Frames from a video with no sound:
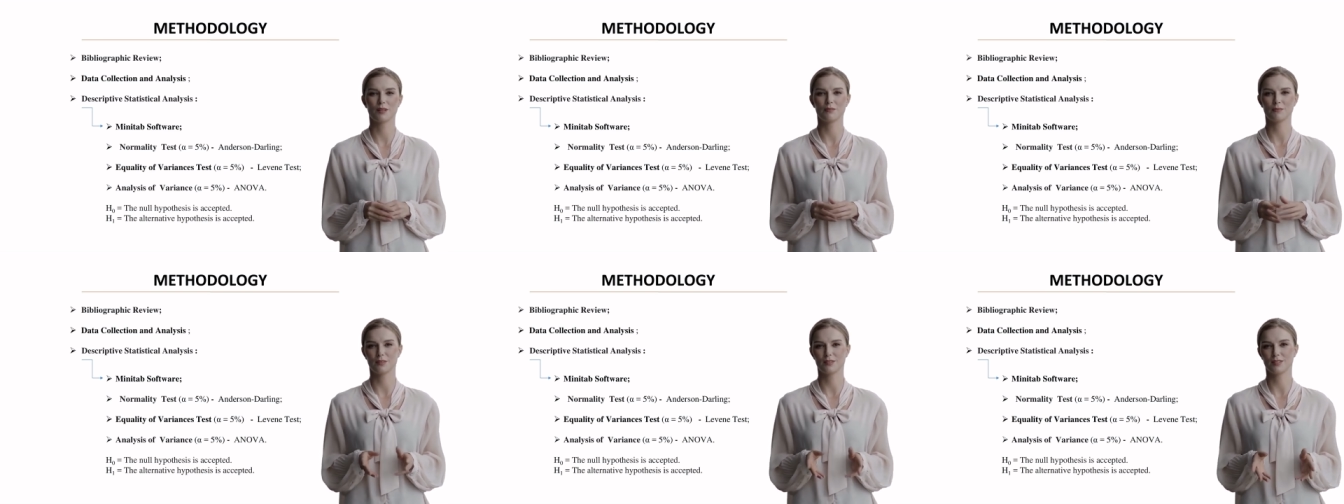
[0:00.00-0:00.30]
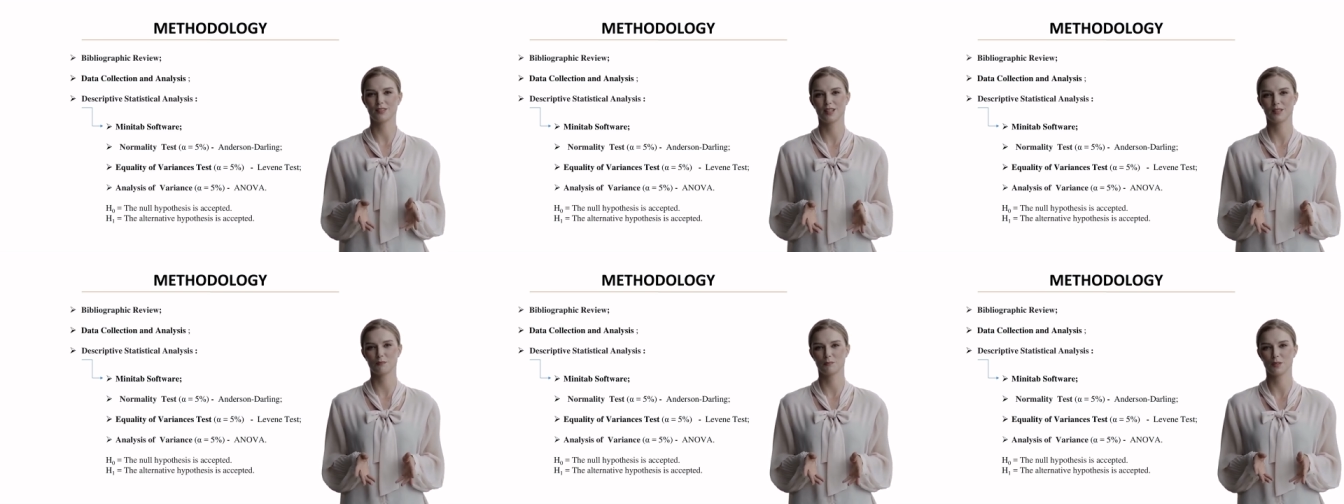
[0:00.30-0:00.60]
the
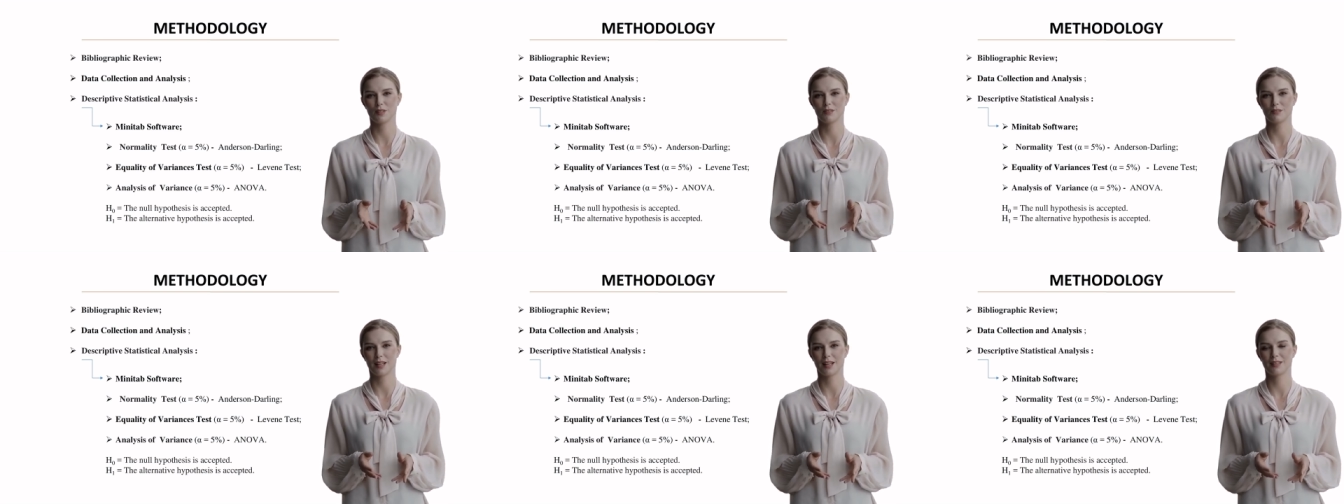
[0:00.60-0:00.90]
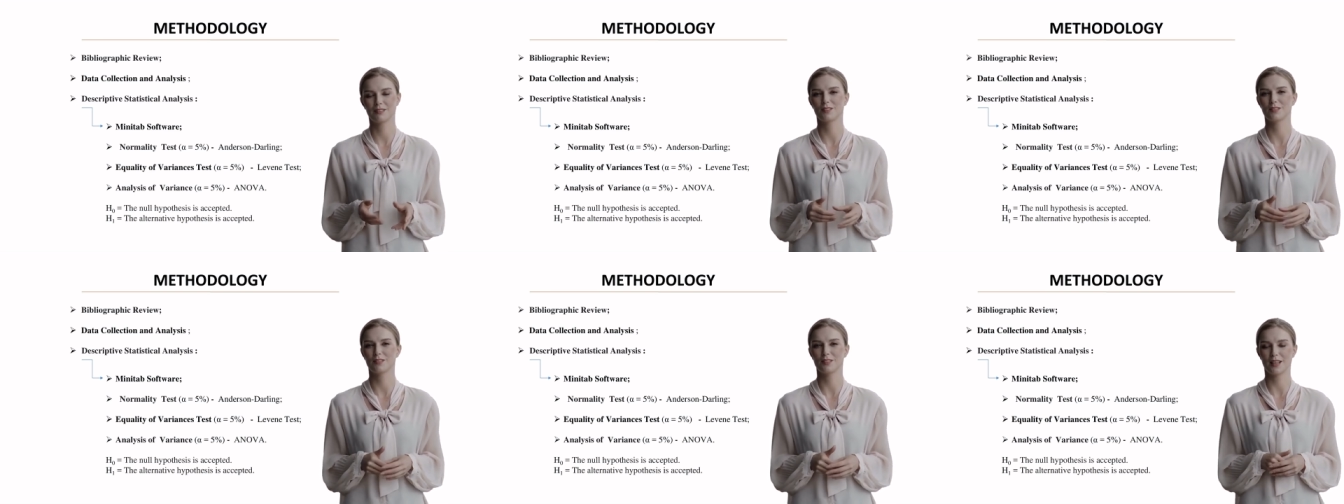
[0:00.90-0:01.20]
team
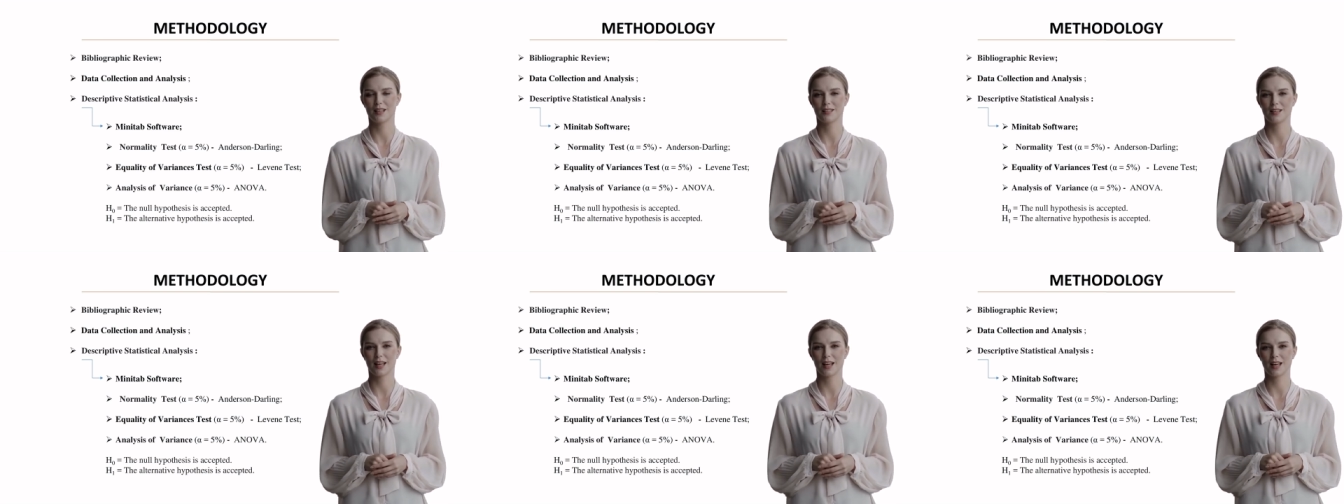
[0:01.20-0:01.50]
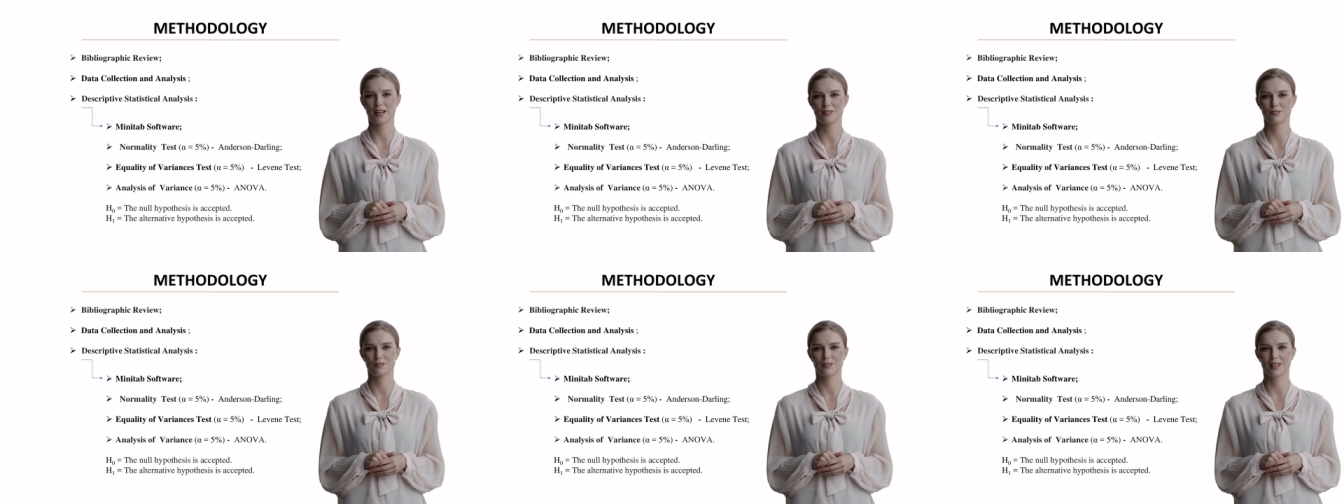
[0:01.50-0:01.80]
collected and
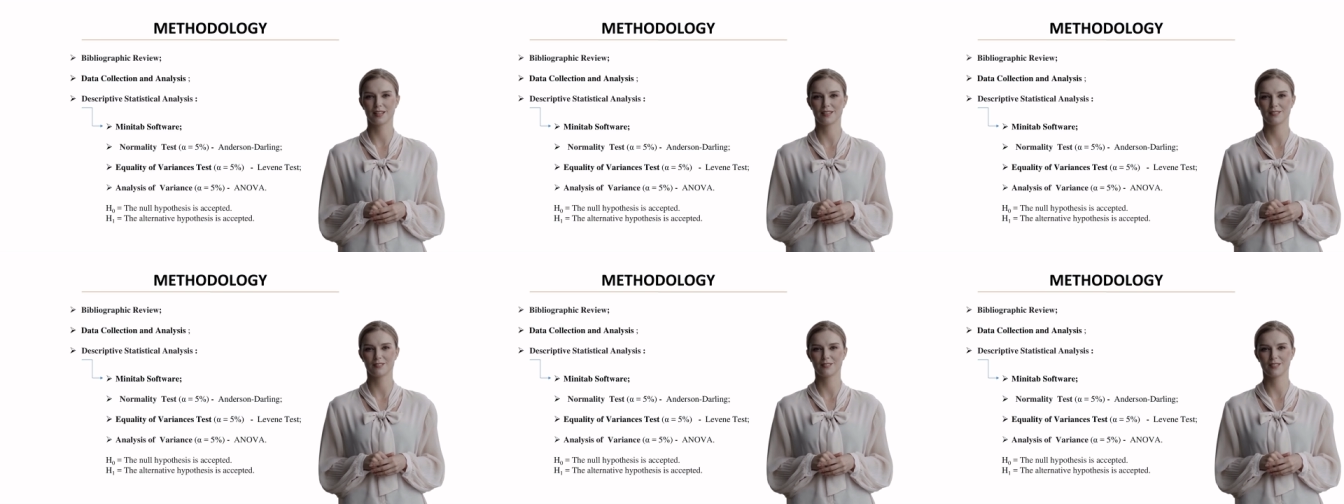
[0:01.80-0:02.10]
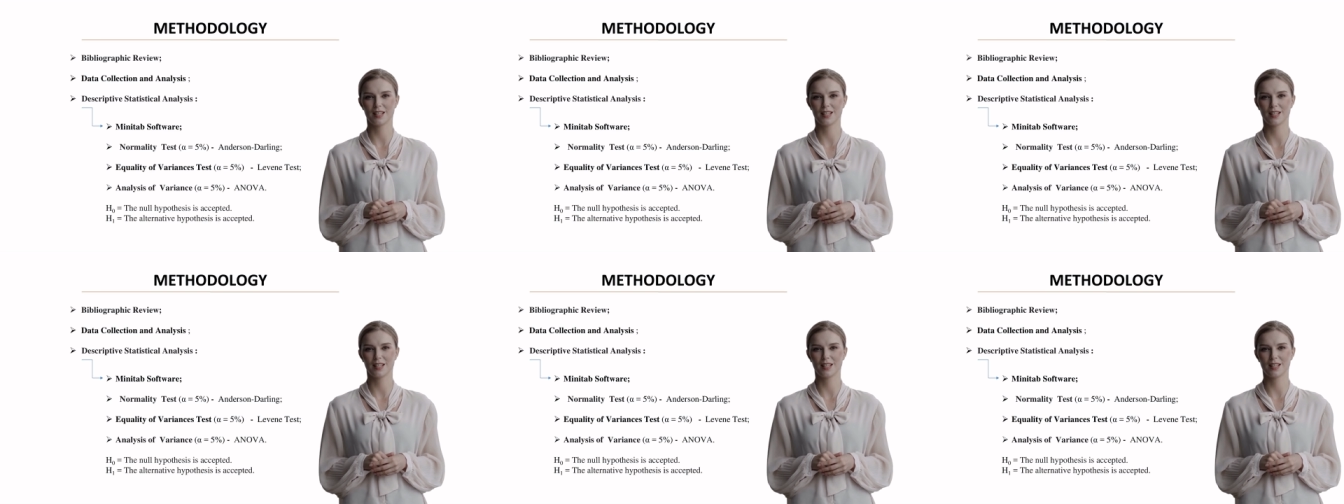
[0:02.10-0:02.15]
analyzed